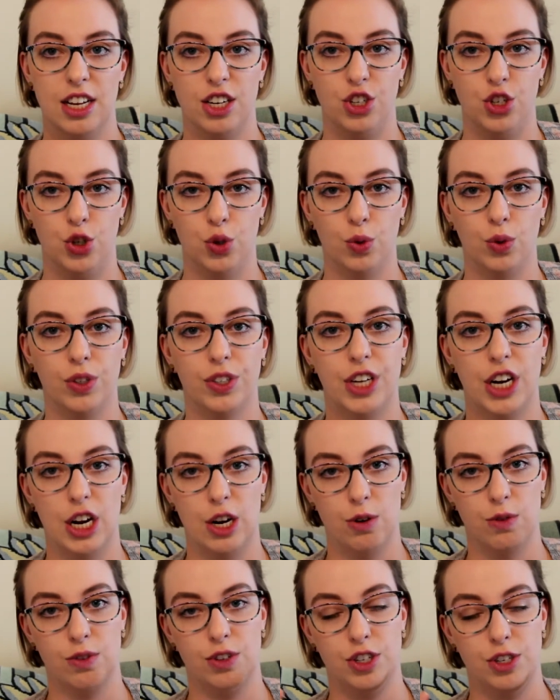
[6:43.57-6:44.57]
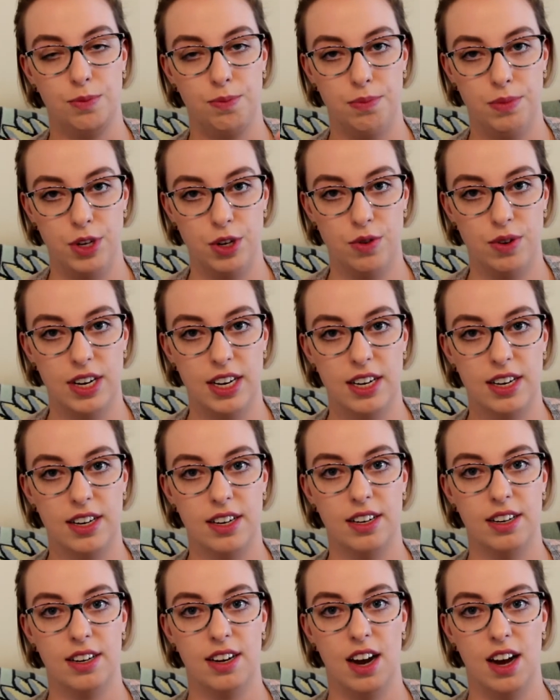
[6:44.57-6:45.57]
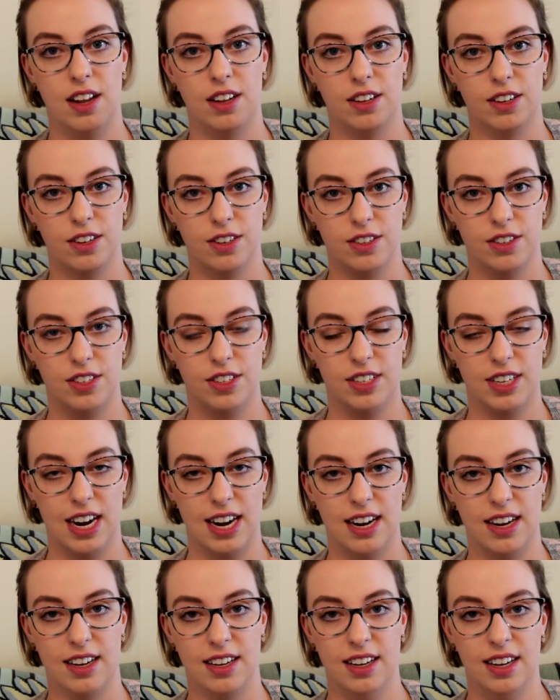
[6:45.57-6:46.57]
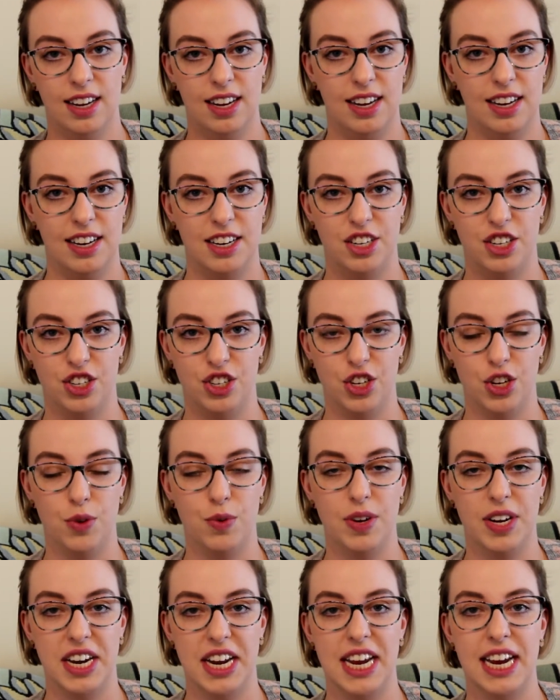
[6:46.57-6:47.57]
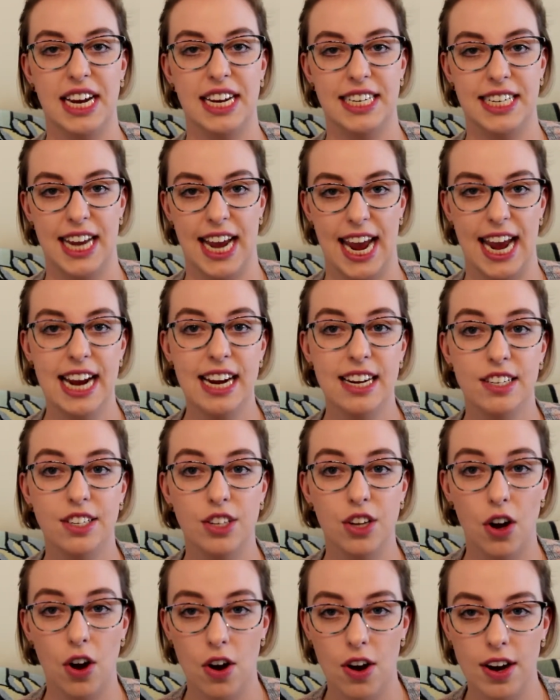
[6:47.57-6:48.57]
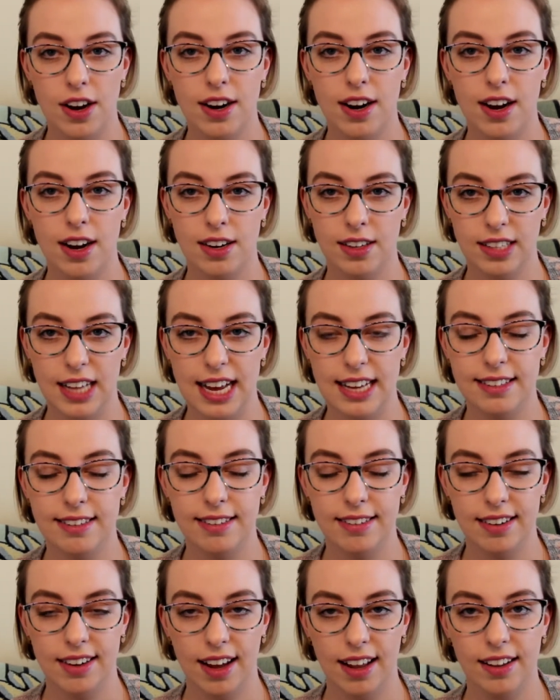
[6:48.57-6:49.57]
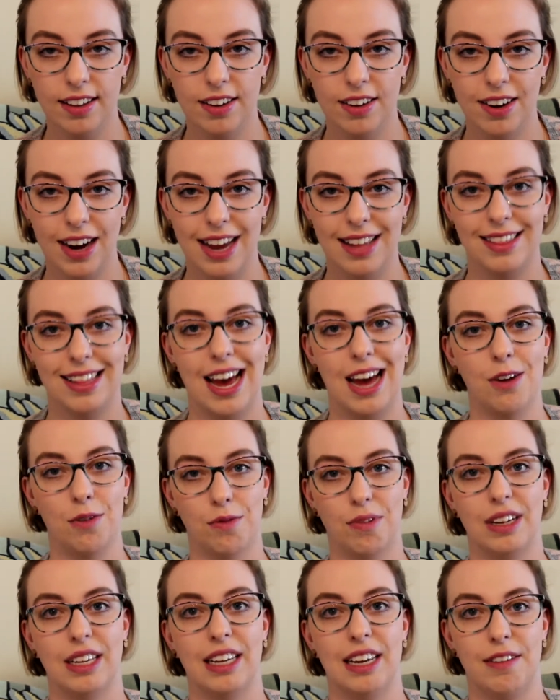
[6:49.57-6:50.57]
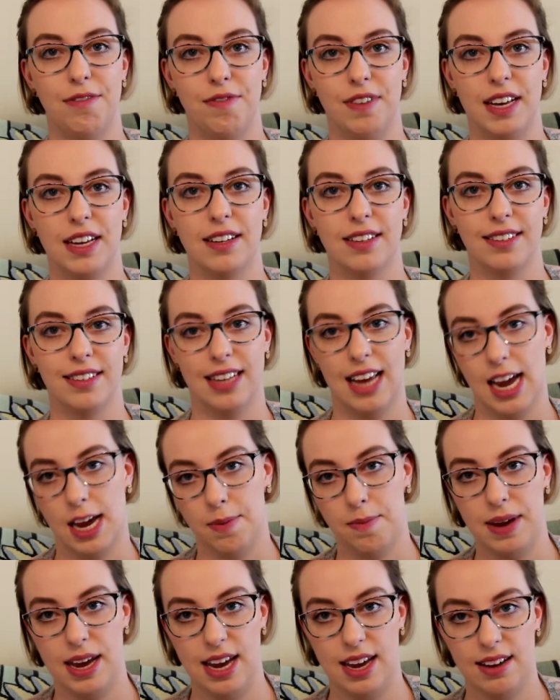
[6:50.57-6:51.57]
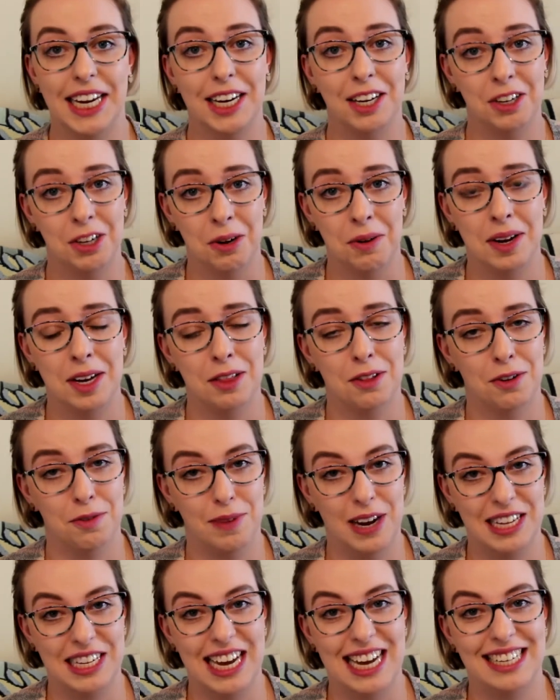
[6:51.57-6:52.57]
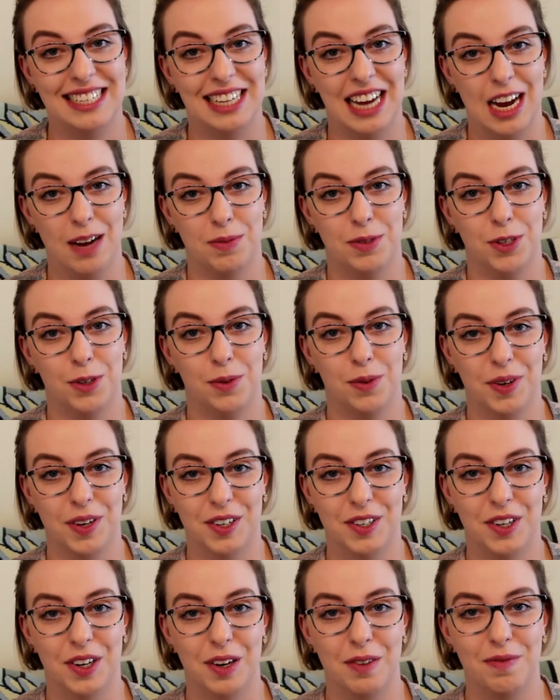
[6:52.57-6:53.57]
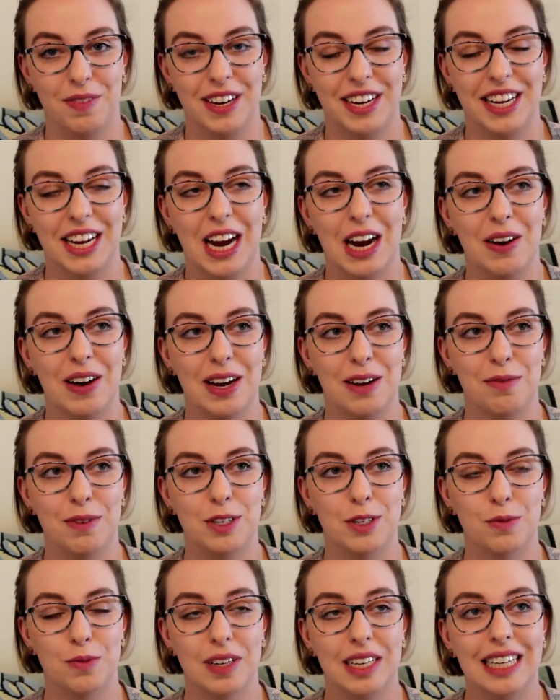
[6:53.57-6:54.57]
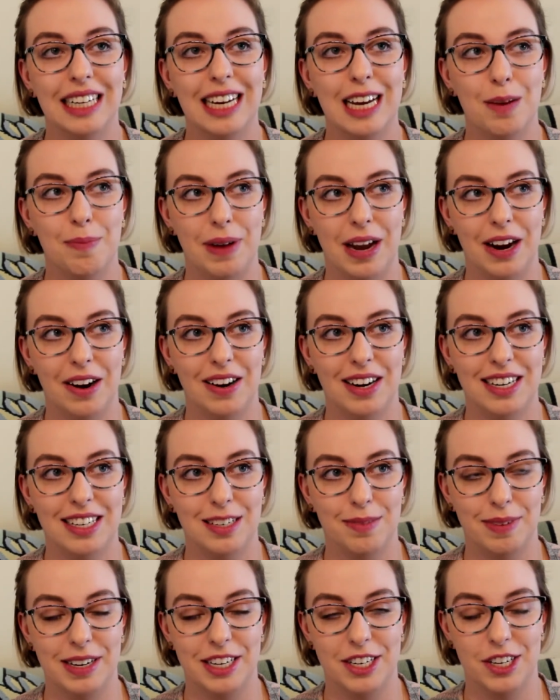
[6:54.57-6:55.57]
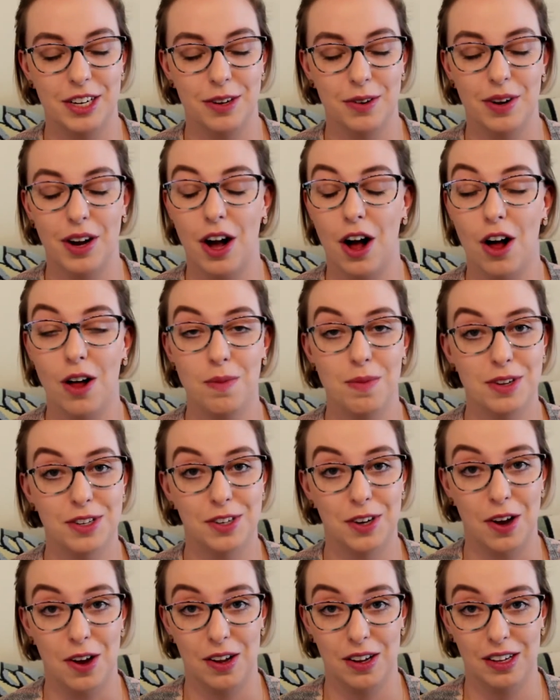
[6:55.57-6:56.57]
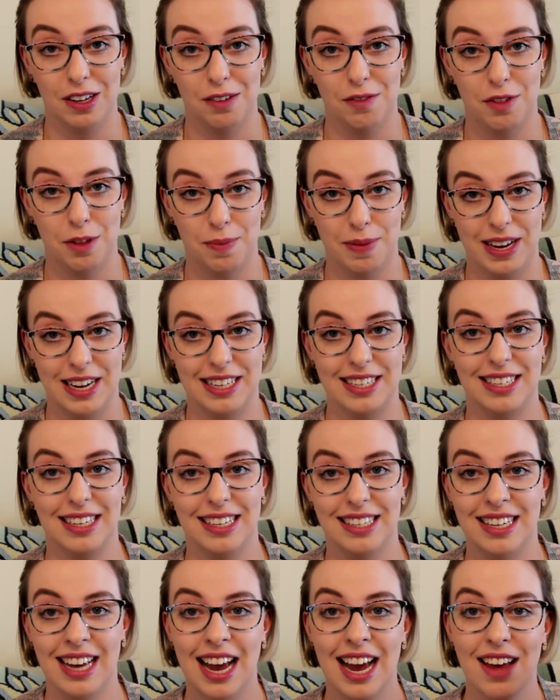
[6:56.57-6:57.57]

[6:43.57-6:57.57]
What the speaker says: jewel tones, muted colors, kind of just unique takes on a classic color, and that really feels like me. In going through my last capsule wardrobe video, it was really apparent to me too, almost all of the pieces